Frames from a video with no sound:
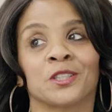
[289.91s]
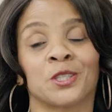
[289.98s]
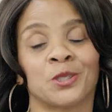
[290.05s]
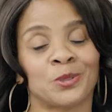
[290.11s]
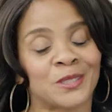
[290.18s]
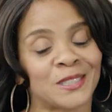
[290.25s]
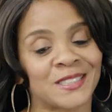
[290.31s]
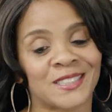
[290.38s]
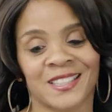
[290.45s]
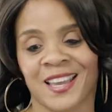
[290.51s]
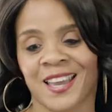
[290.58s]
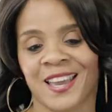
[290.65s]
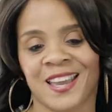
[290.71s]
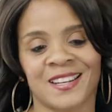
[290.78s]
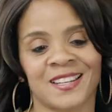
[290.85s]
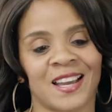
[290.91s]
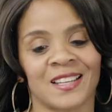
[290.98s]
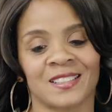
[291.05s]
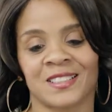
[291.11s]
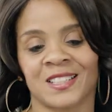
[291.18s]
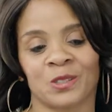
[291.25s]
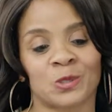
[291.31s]
QT scan,
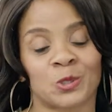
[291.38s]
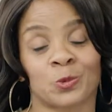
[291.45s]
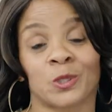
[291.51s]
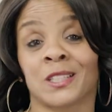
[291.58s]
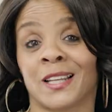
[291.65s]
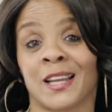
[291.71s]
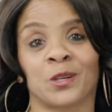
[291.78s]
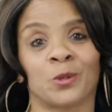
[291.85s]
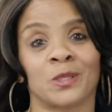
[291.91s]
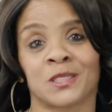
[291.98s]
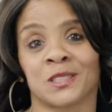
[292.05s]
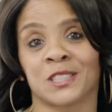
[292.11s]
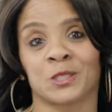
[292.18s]
it was really like going to a